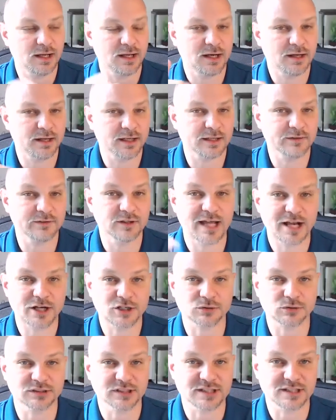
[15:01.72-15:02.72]
I'll give you an
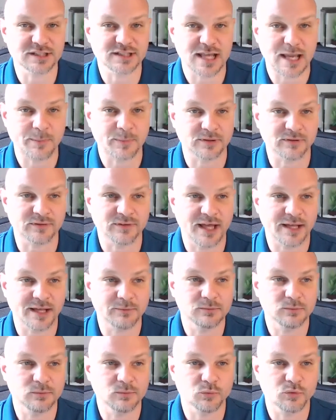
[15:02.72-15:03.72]
actual example of that.
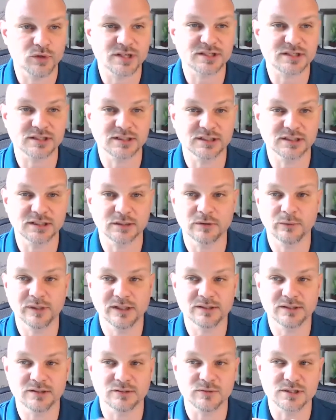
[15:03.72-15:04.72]
Recently, when
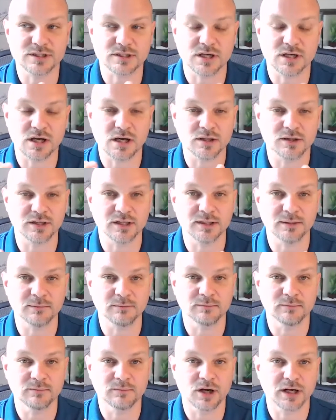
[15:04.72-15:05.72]
we saw the
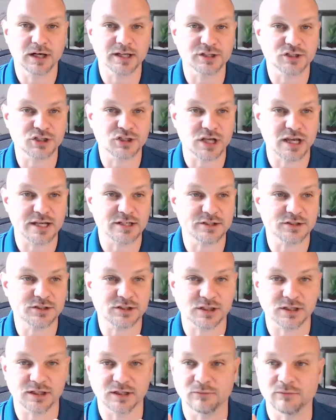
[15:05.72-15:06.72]
market
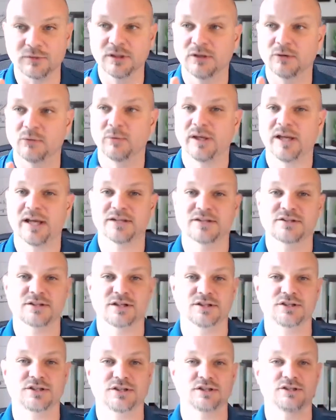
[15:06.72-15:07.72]
change and we had
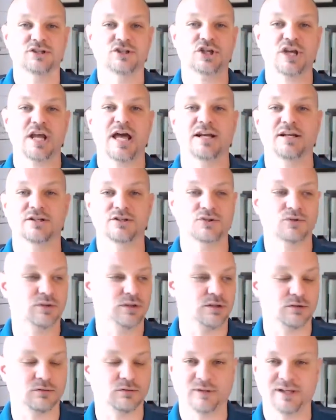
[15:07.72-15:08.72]
such a challenge
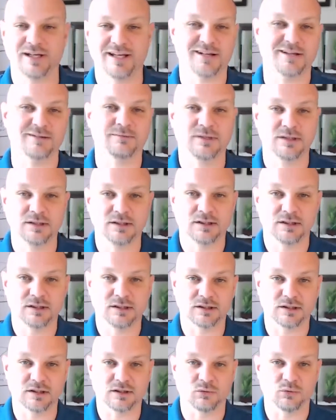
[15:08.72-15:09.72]
when we had
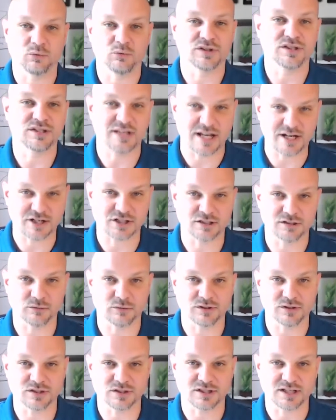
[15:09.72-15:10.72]
the recession that
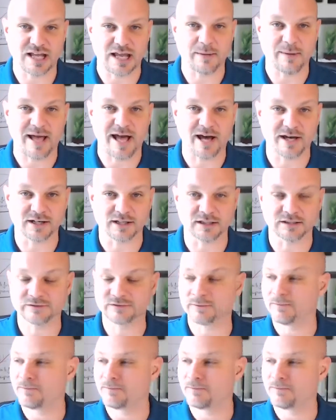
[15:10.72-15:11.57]
we just came out of,